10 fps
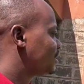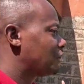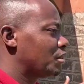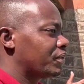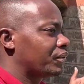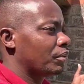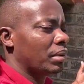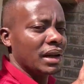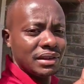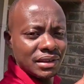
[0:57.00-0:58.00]
it's a beautiful
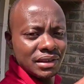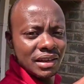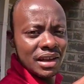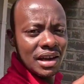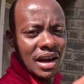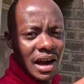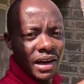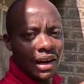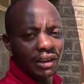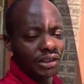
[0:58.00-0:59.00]
place, and I